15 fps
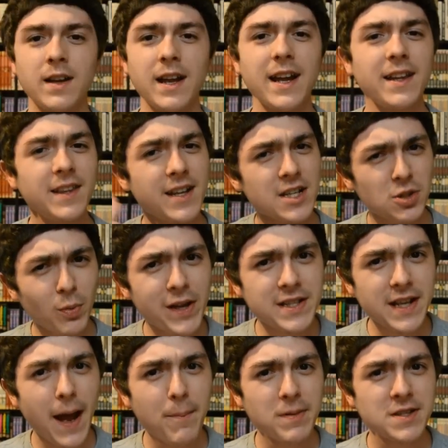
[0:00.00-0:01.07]
In this
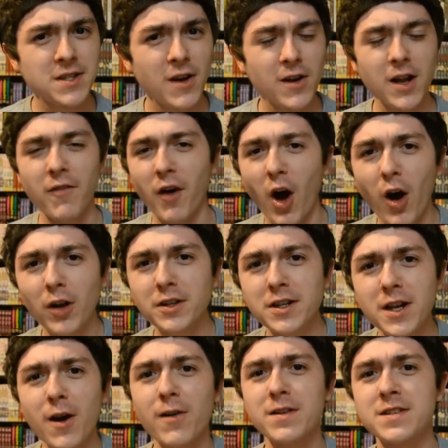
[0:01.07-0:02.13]
week's episode of
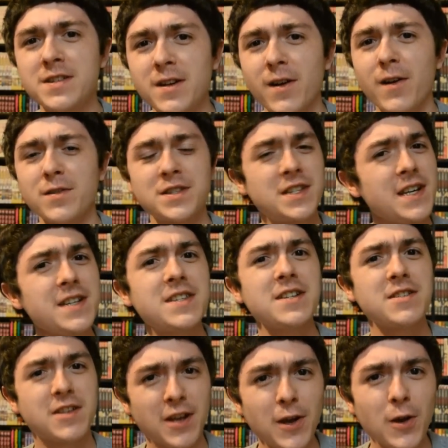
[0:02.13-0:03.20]
Aldnoah Zero
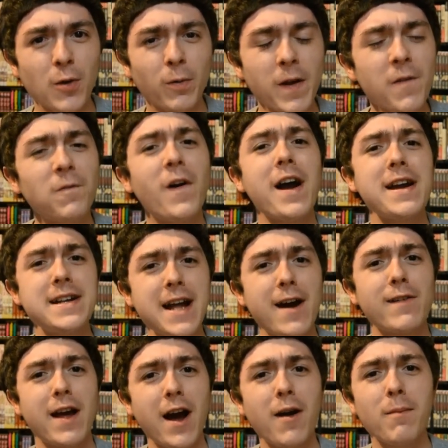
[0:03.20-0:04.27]
Season 2, we find
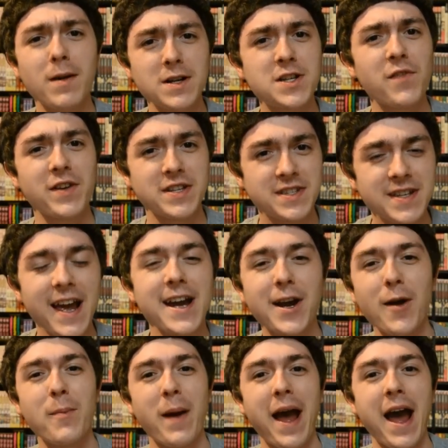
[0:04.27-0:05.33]
out how much of a
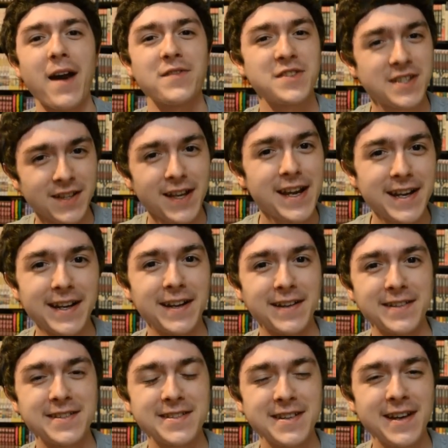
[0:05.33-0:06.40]
psychopath Slaine
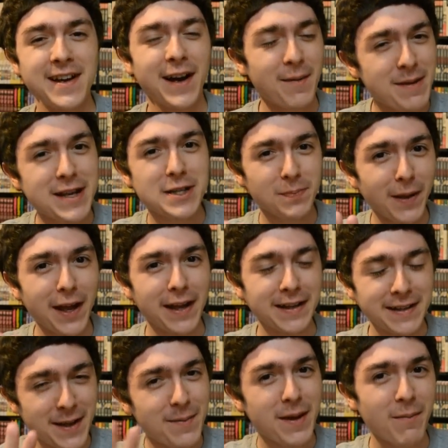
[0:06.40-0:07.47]
is. Let me explain,
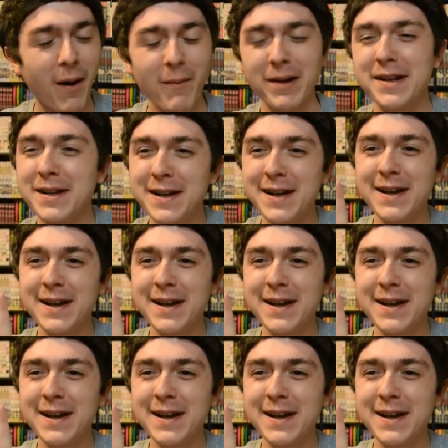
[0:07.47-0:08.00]
give me a moment.